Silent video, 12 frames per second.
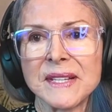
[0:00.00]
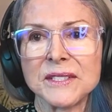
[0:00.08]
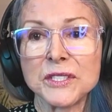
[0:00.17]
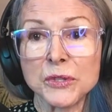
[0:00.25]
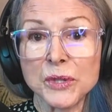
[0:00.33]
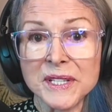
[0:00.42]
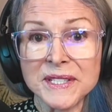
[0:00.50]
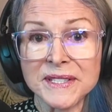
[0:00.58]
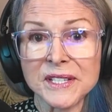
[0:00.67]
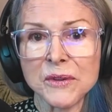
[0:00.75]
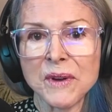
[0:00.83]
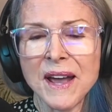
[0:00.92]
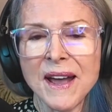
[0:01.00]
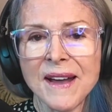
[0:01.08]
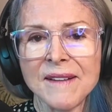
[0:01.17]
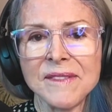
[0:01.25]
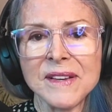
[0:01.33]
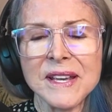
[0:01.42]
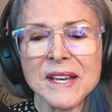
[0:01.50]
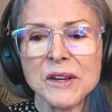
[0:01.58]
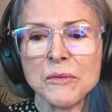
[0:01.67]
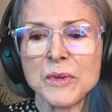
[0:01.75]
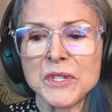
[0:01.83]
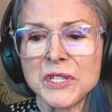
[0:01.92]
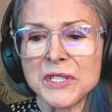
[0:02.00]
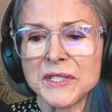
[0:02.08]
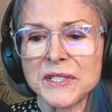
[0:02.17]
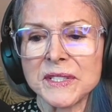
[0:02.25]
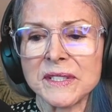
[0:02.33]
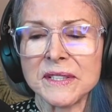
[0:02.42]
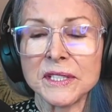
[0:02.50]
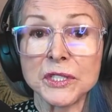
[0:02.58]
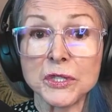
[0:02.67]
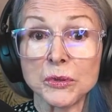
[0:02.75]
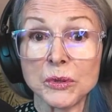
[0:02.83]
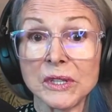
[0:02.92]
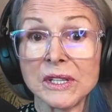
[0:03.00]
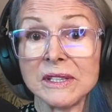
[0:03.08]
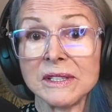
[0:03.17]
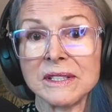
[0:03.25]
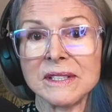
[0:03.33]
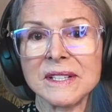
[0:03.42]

choice that you have, which is the dual